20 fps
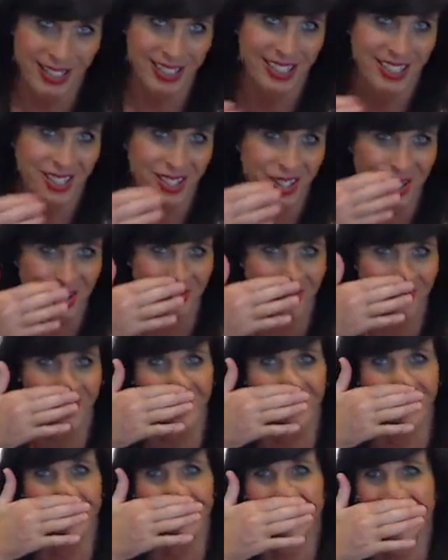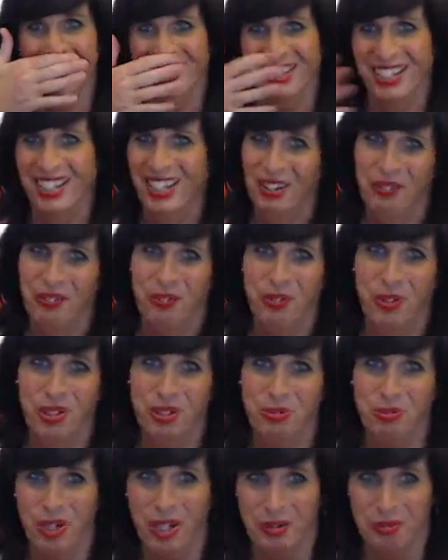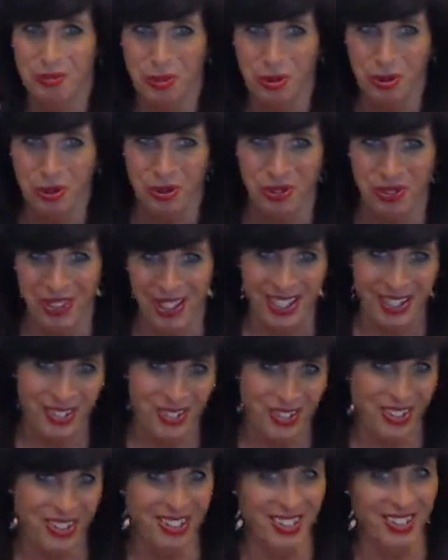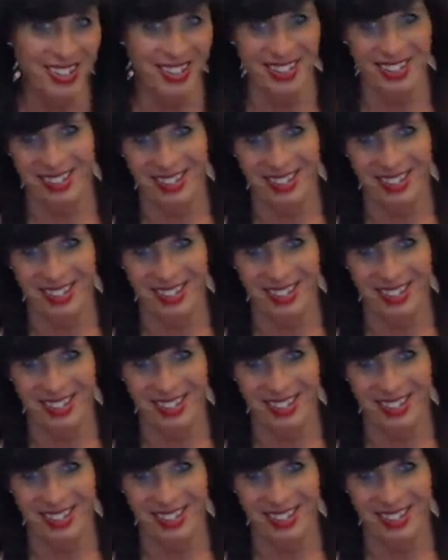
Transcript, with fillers: You know, what's what's one more thing on that?